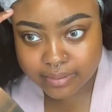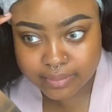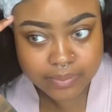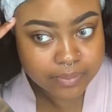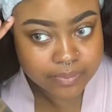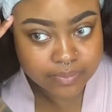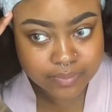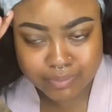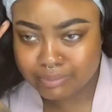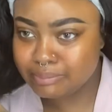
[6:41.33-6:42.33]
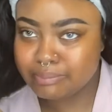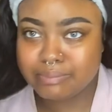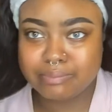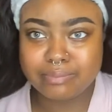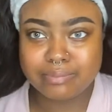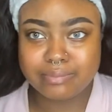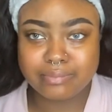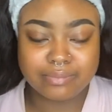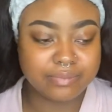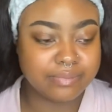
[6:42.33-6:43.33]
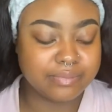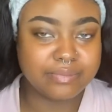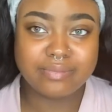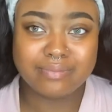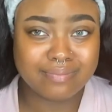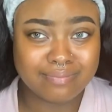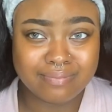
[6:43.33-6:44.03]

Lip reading: Nothing is said.